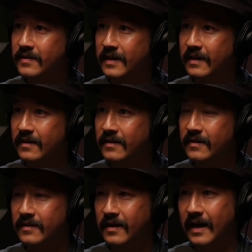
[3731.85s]
Like
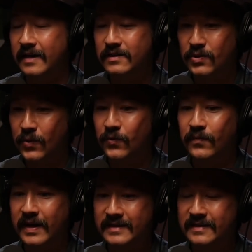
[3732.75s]
I told
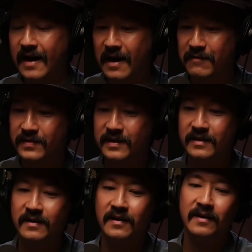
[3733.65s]
my staff,
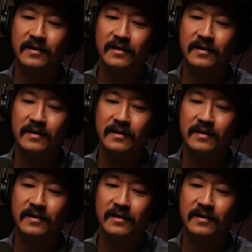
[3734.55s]
like